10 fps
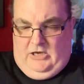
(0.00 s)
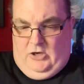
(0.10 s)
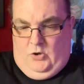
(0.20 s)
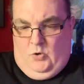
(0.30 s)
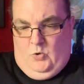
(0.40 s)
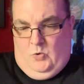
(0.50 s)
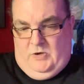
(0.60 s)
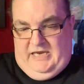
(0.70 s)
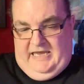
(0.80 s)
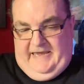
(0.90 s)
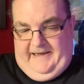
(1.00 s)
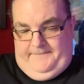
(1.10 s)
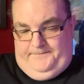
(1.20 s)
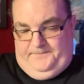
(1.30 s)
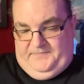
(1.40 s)
Oh, yeah.
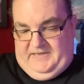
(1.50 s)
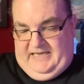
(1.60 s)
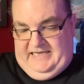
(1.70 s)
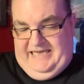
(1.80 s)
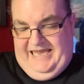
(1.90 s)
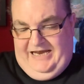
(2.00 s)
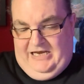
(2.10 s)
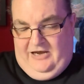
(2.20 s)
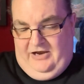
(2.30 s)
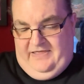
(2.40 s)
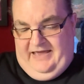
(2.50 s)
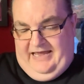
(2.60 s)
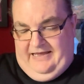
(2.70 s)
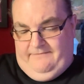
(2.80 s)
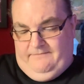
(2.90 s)
Yeah, I like that.